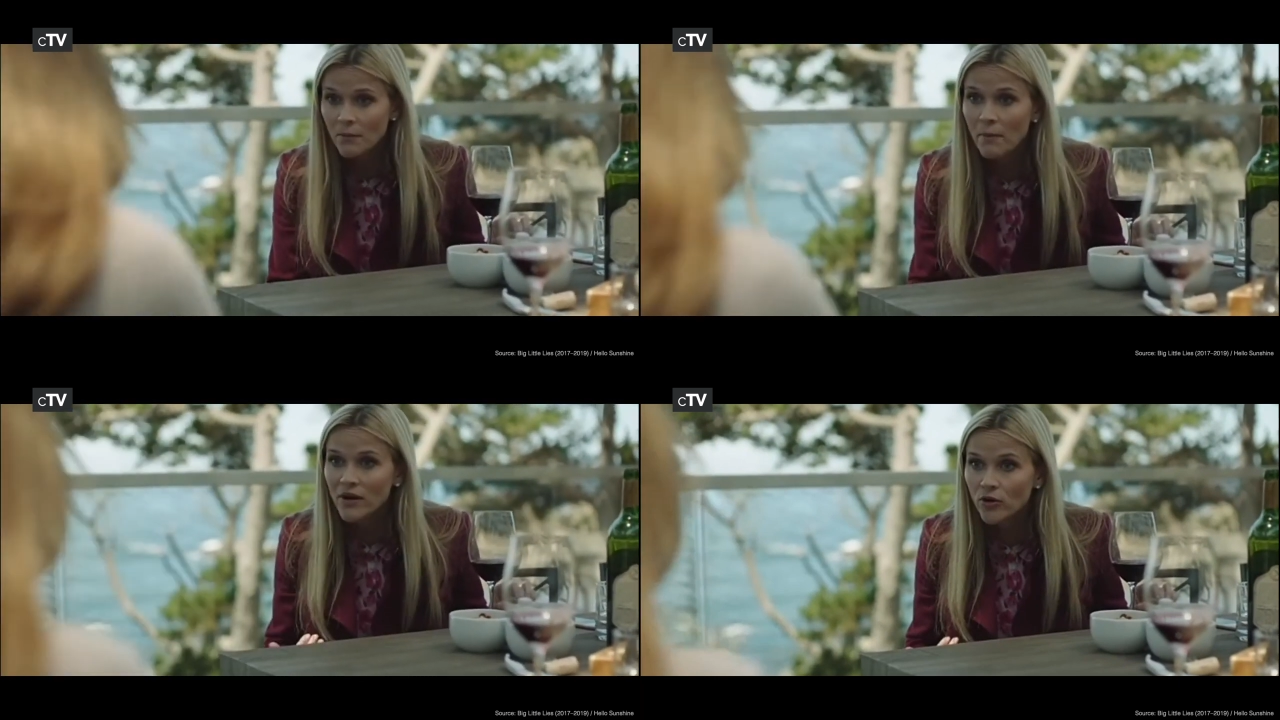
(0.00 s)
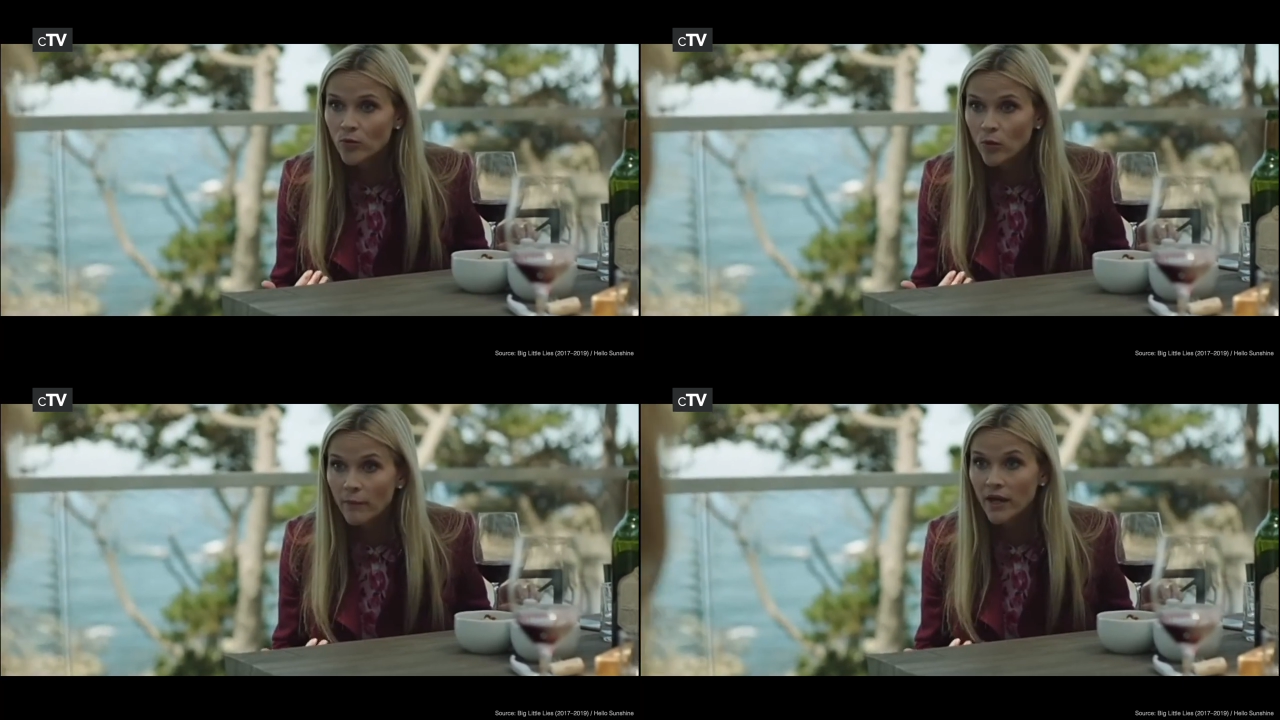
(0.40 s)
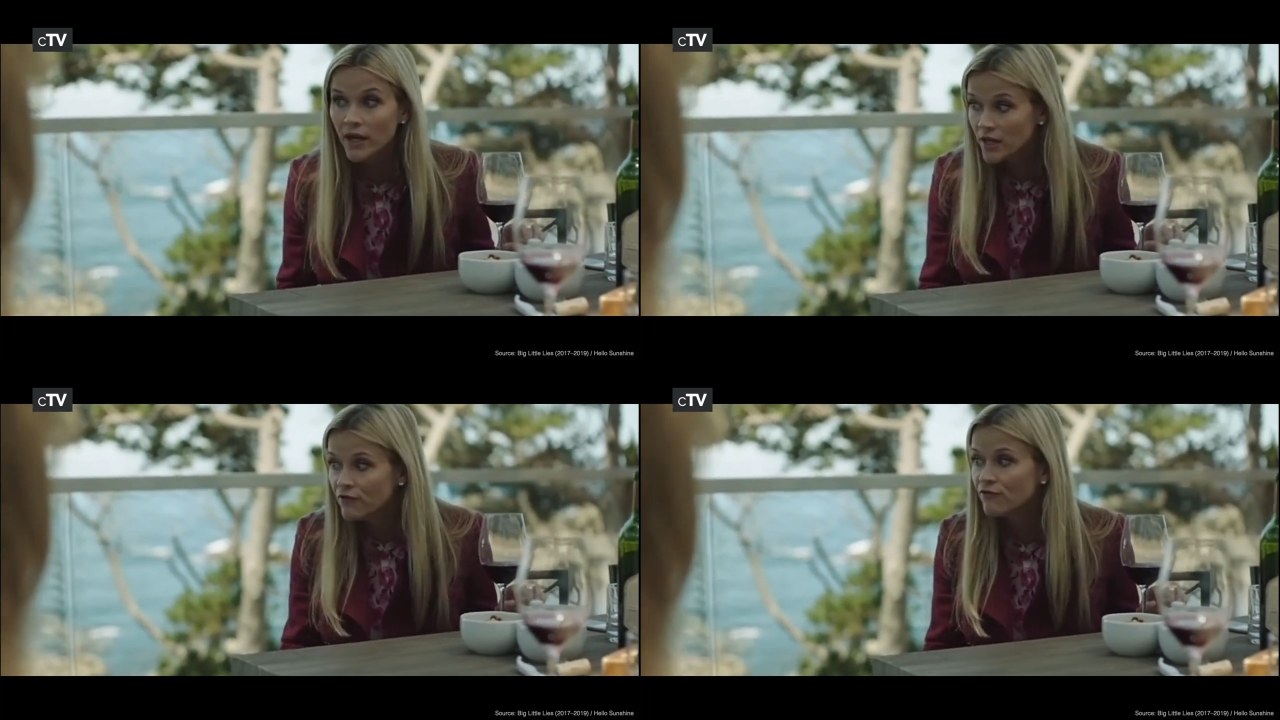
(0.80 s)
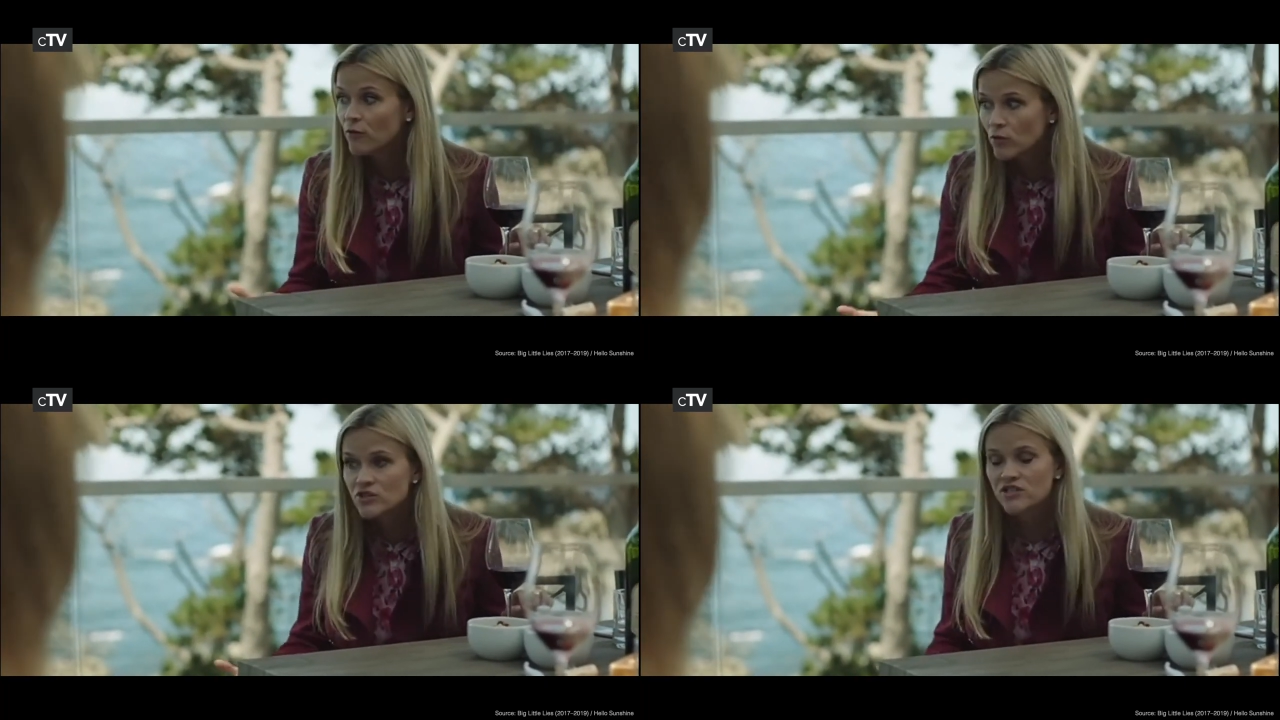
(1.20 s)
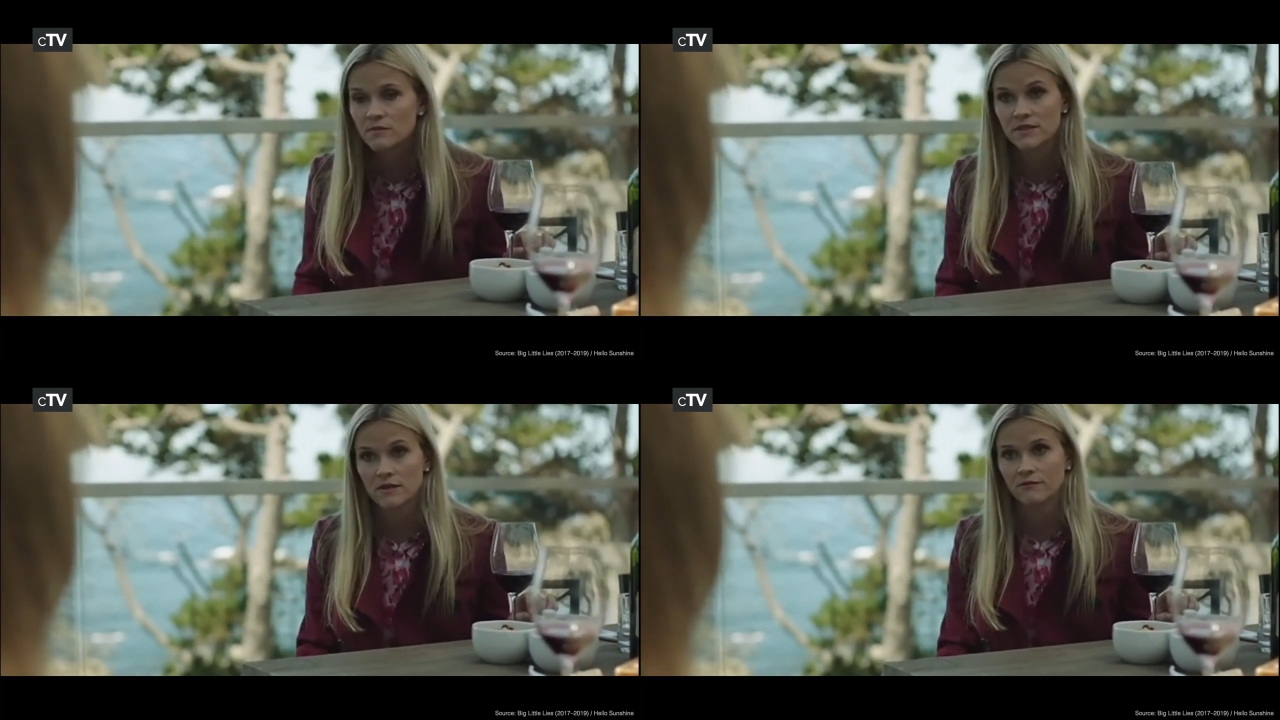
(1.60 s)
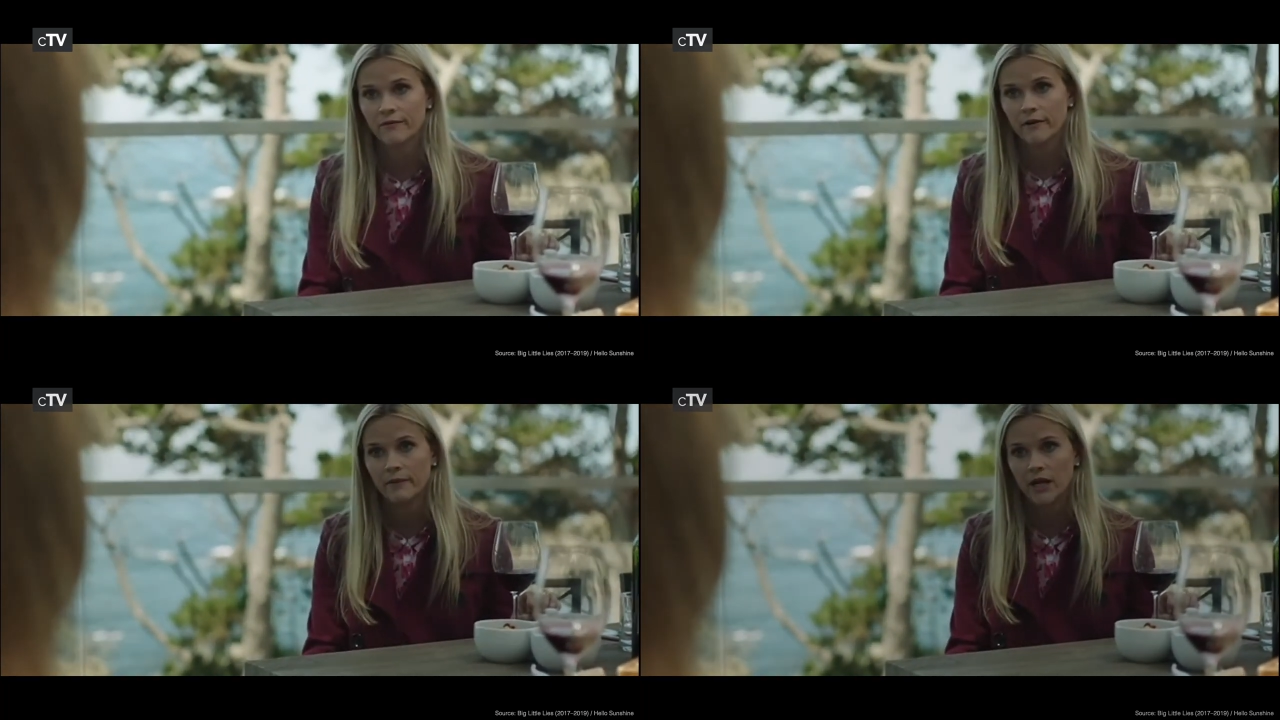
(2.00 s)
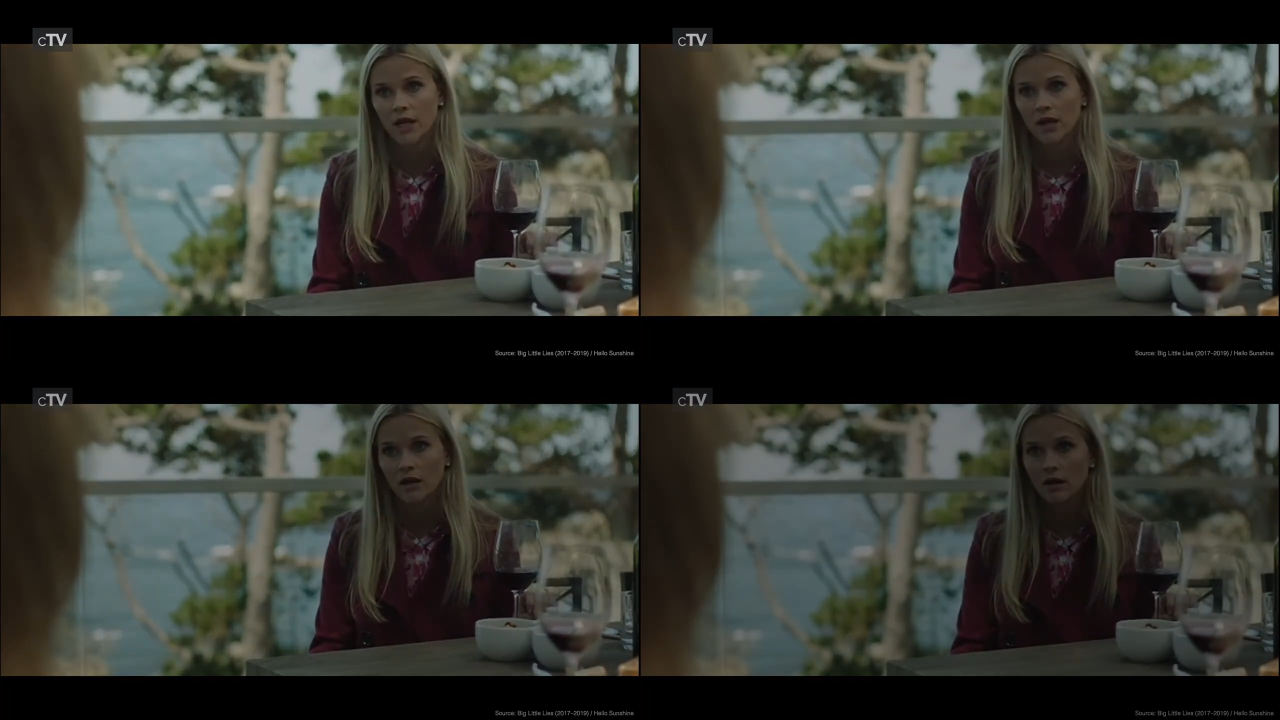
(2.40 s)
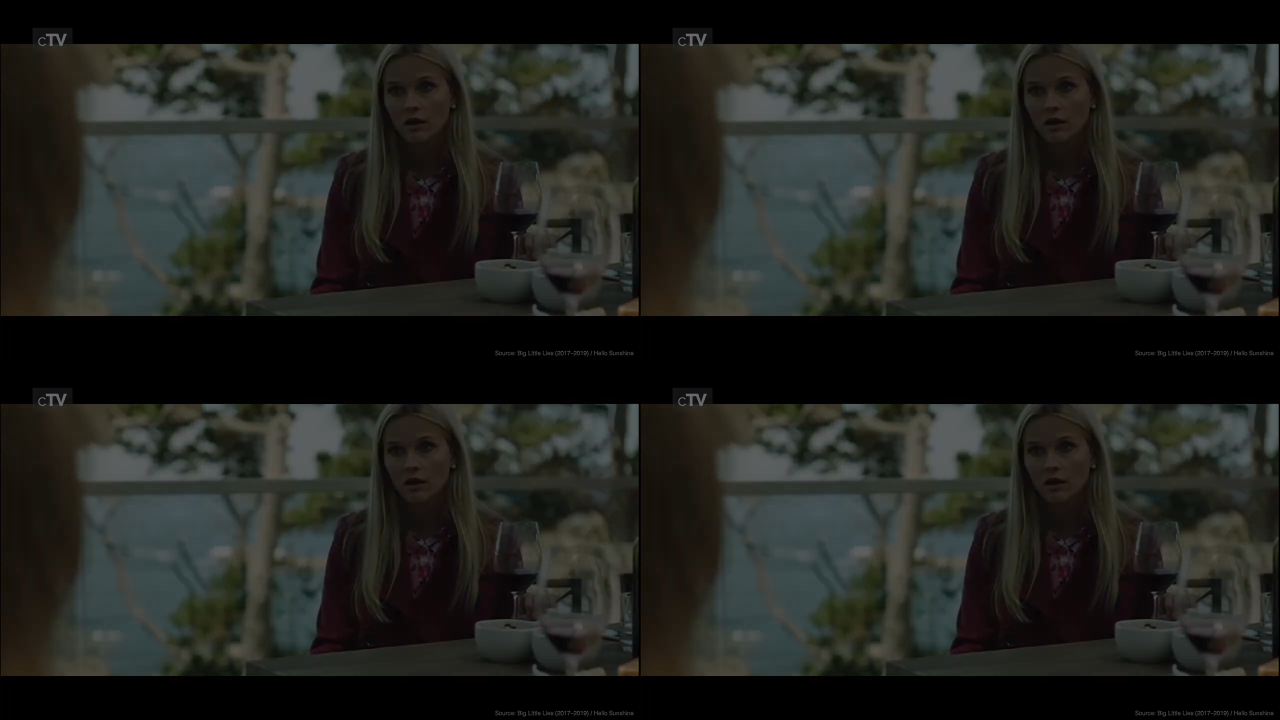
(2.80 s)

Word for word: I'm a married woman, and he forced himself on me.